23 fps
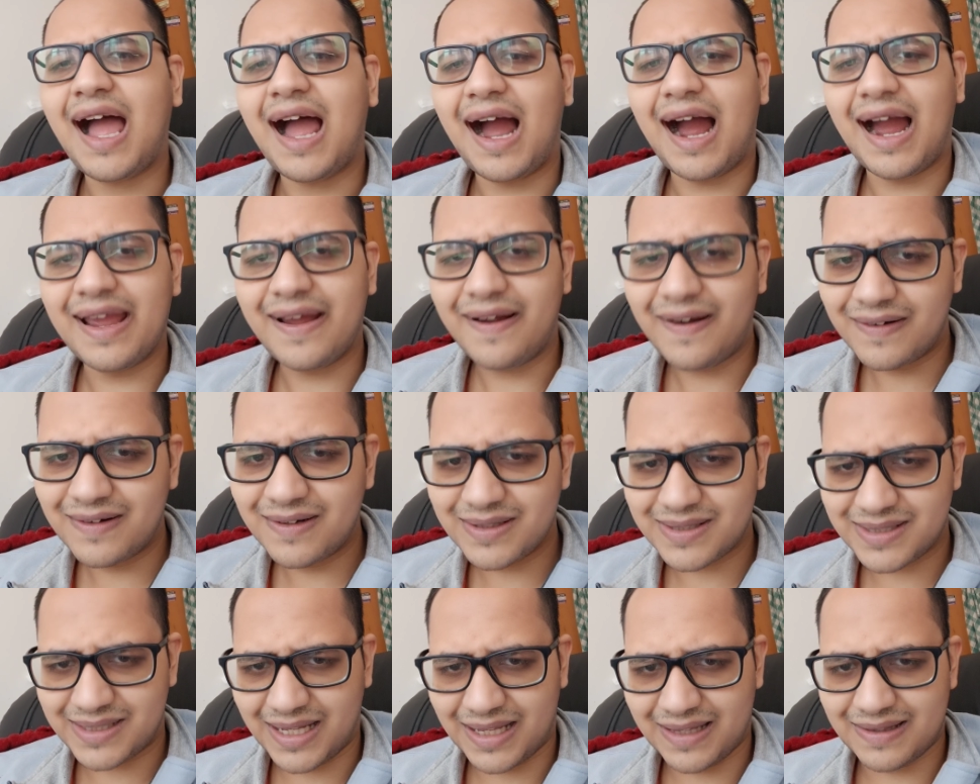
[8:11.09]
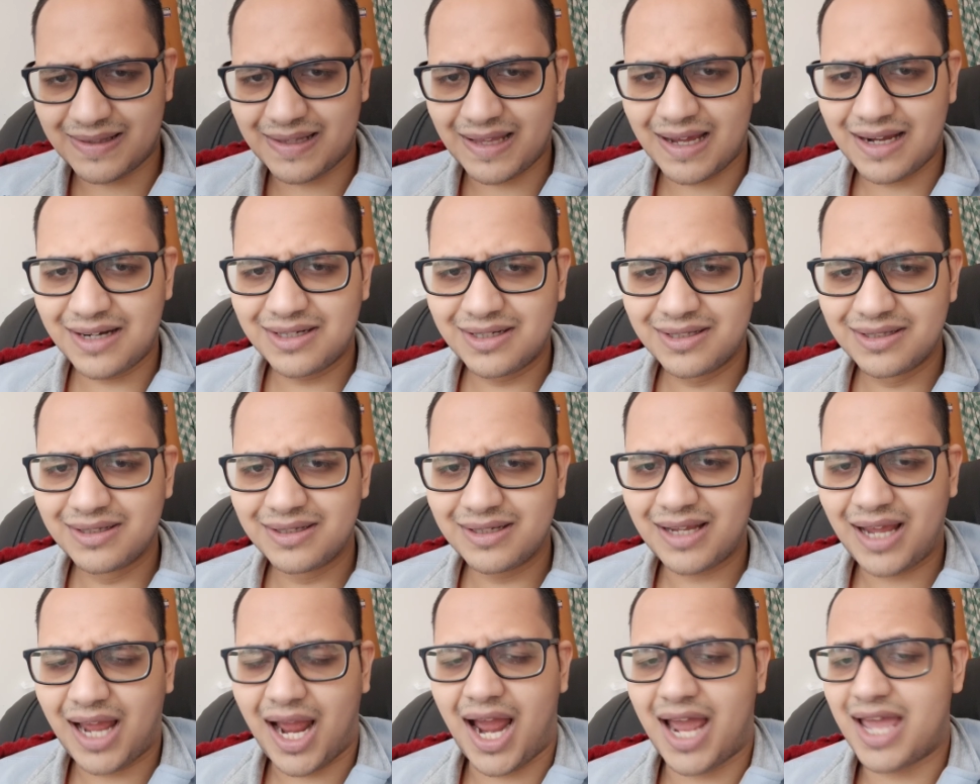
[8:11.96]
I understand that.
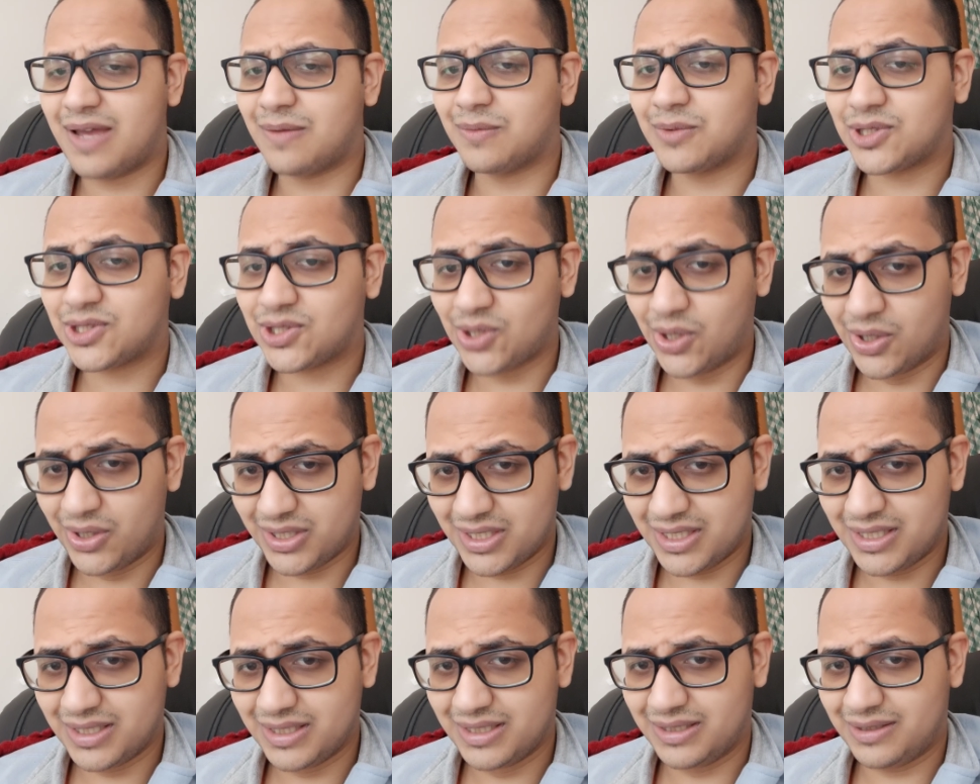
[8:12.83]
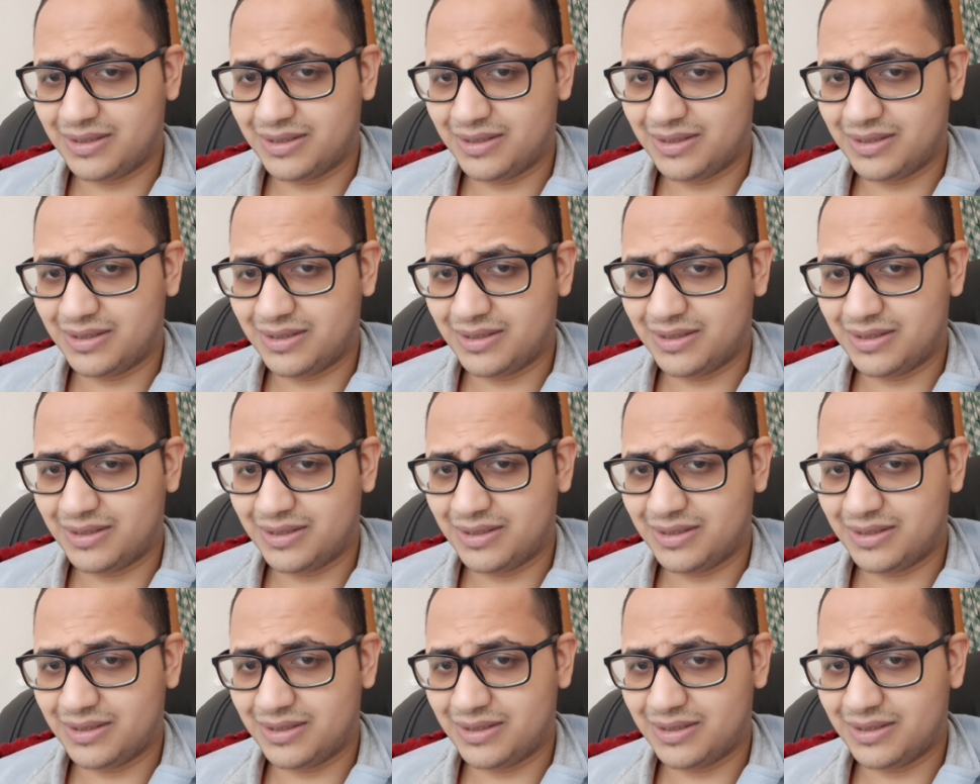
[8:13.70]
I am sorry.